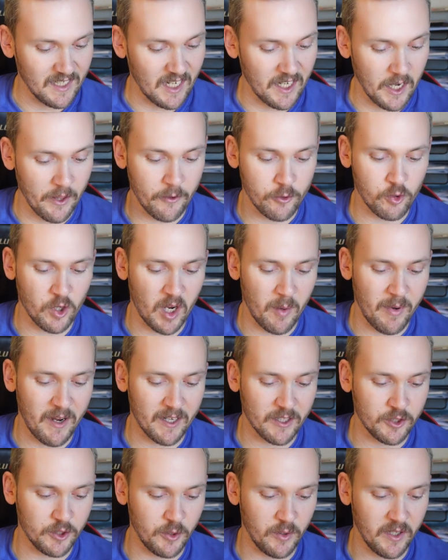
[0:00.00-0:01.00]
Another
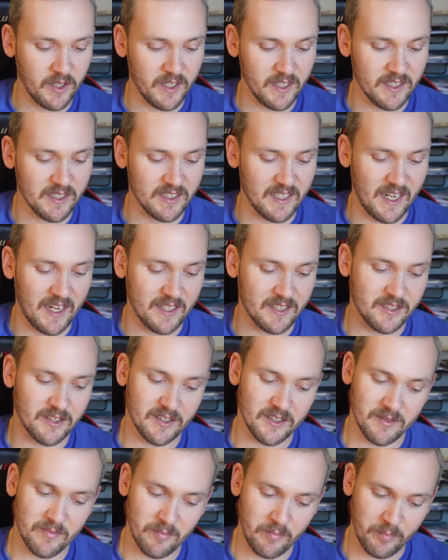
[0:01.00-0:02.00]
drawback to it is
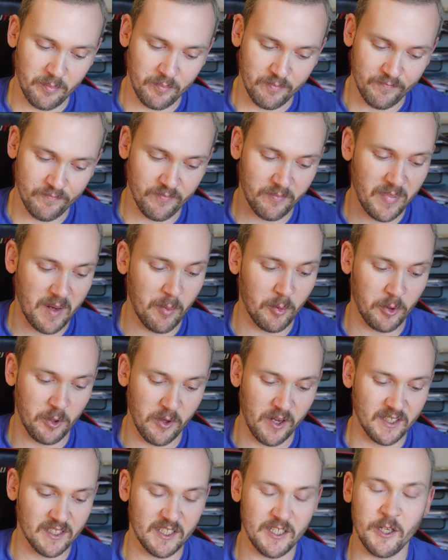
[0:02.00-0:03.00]
that people
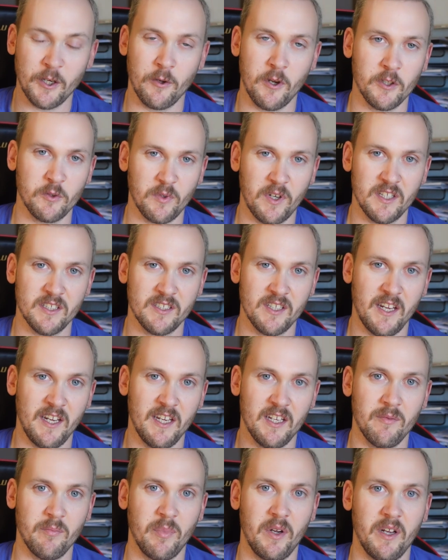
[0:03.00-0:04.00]
don't like to hear this when I
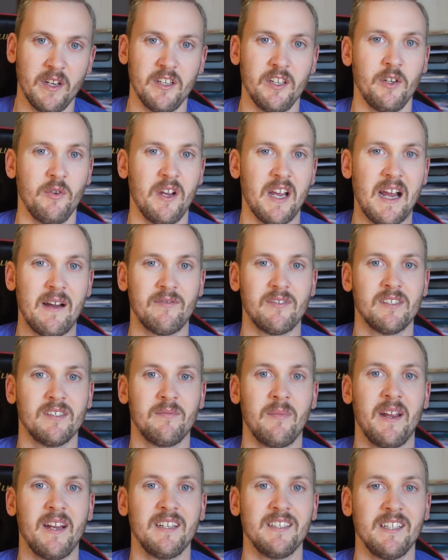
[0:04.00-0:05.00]
say it but you have to
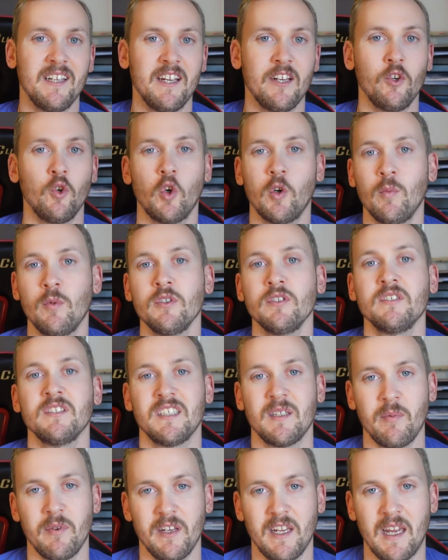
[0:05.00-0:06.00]
maintain normal
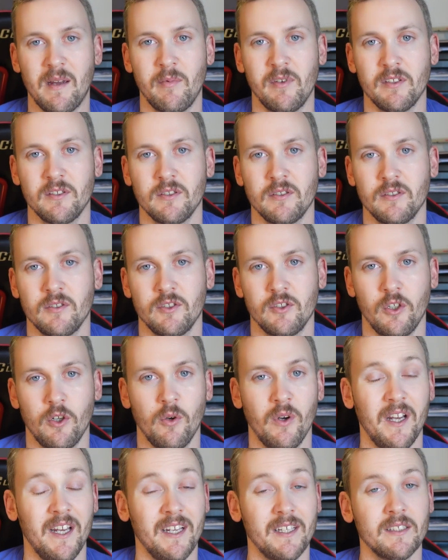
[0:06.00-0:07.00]
sleeping habits.
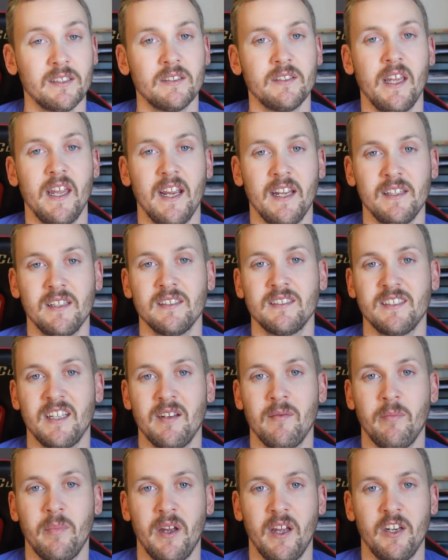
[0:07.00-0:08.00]
So staying in the
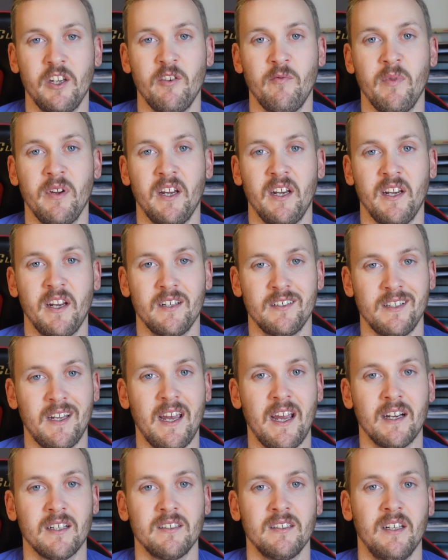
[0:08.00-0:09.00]
same bed you've been getting
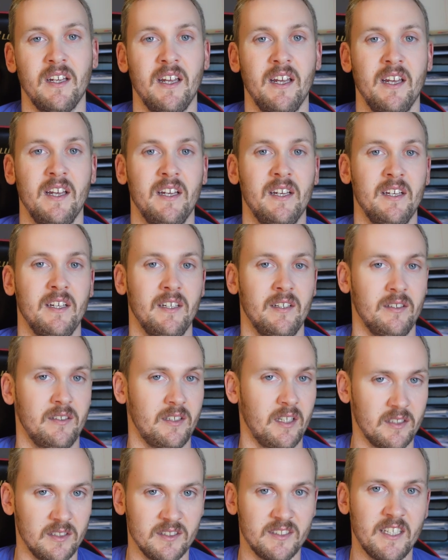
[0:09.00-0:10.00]
attacked
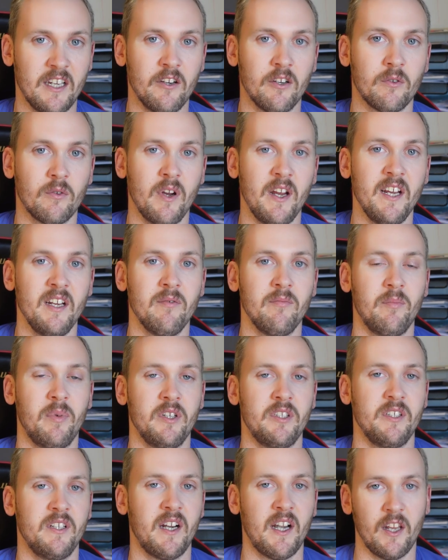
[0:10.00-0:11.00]
doesn't sound great
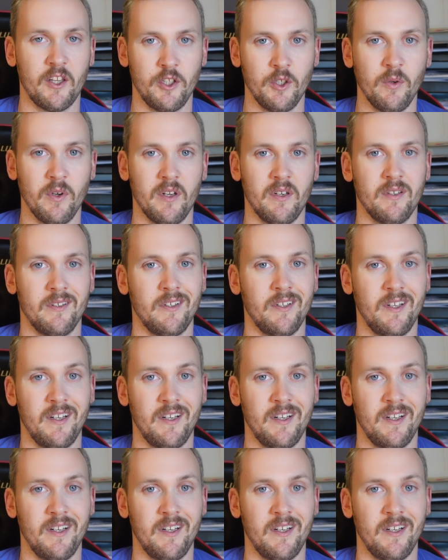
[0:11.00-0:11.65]
but you got to do it.